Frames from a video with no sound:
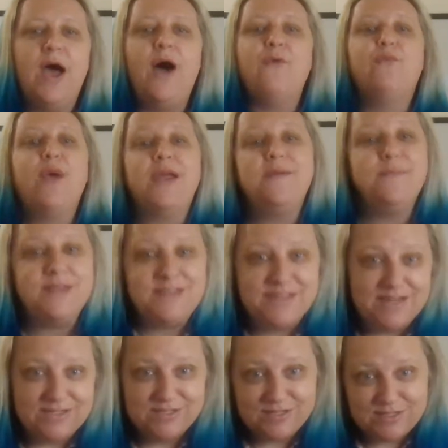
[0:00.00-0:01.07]

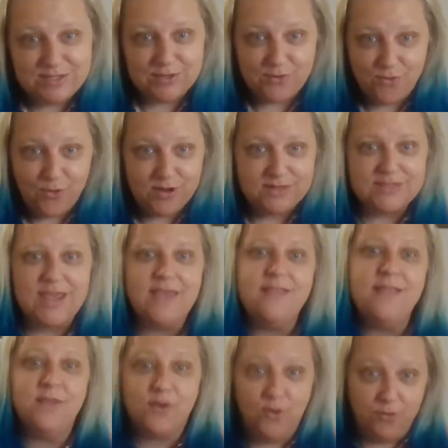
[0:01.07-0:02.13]
recommendation to the court and
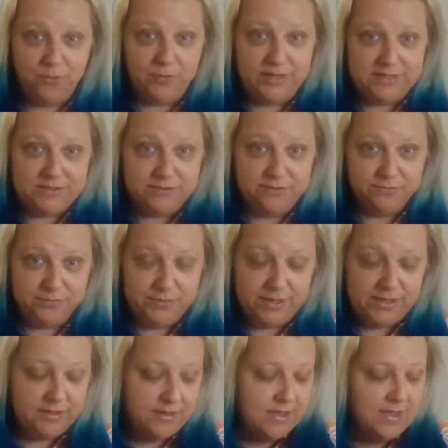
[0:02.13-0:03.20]
then the court will enter a
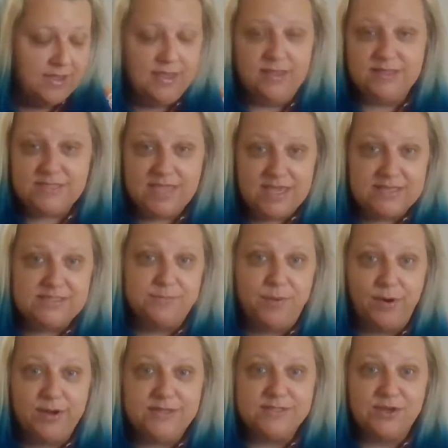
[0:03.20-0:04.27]
ruling. In this case, the
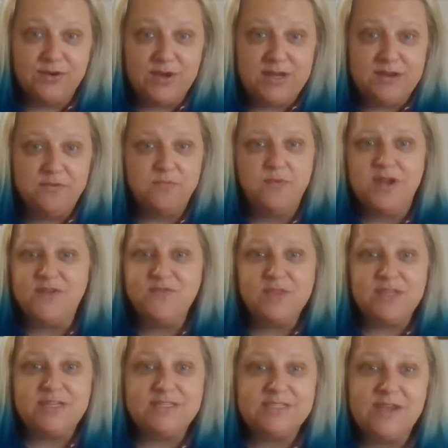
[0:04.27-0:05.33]
parties agreed, whatever
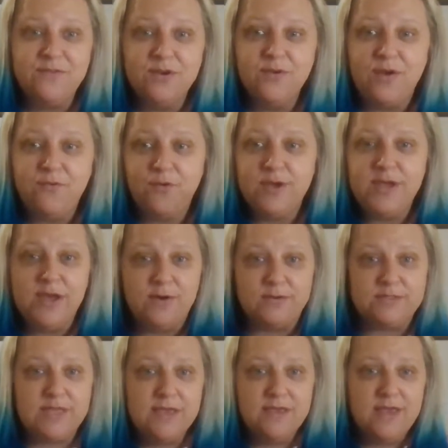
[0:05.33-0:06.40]
the discovery referee
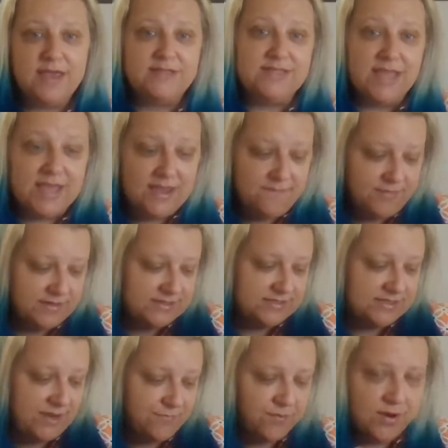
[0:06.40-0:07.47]
goes, it's if the
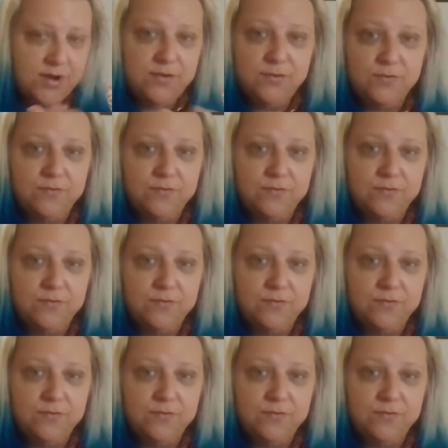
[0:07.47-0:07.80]
discovery